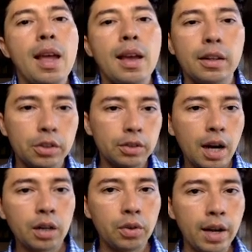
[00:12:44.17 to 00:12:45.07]
and
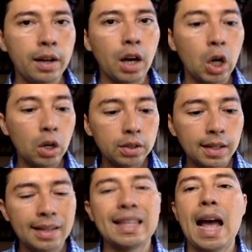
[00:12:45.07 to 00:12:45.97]
start creating
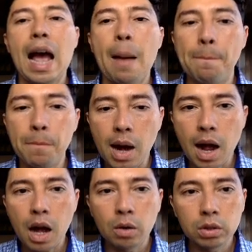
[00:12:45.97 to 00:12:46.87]
content
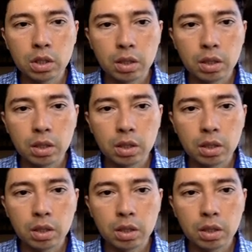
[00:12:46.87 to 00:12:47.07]
about